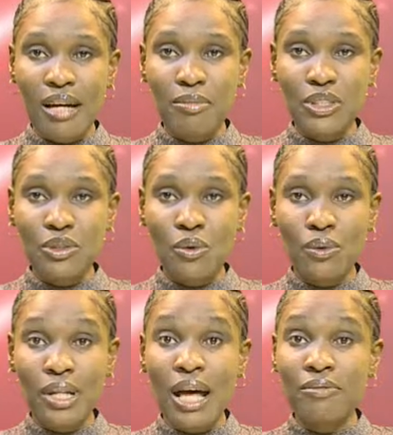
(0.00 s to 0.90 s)

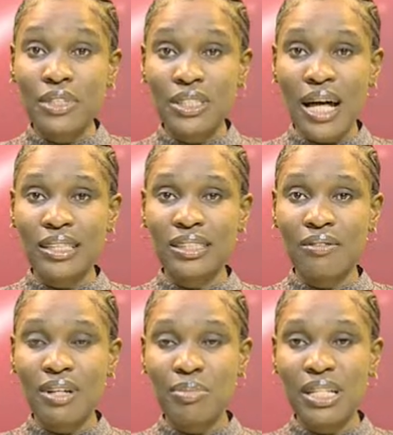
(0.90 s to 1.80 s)
Egbetokun emphasized
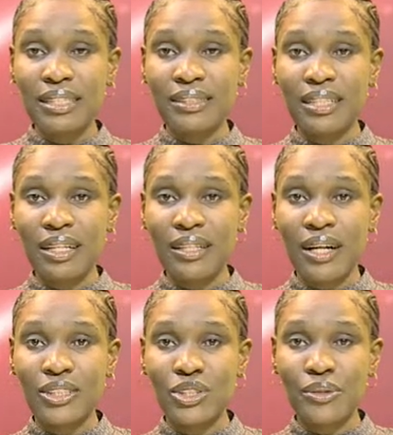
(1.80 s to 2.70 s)
that policing in
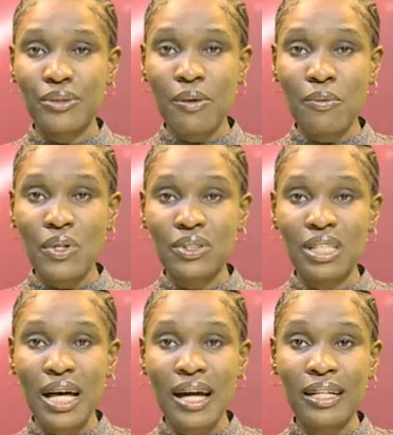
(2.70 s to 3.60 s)
Nigeria
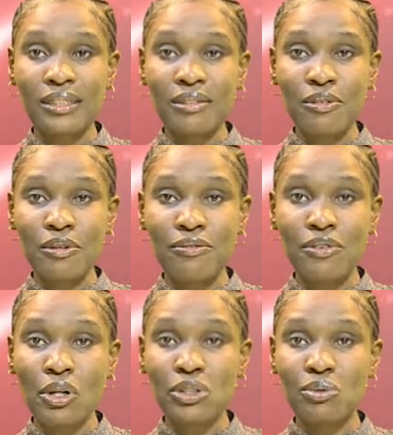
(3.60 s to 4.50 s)
was an endeavor
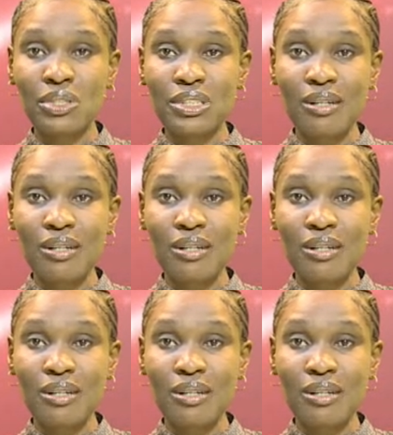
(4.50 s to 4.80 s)
fraught with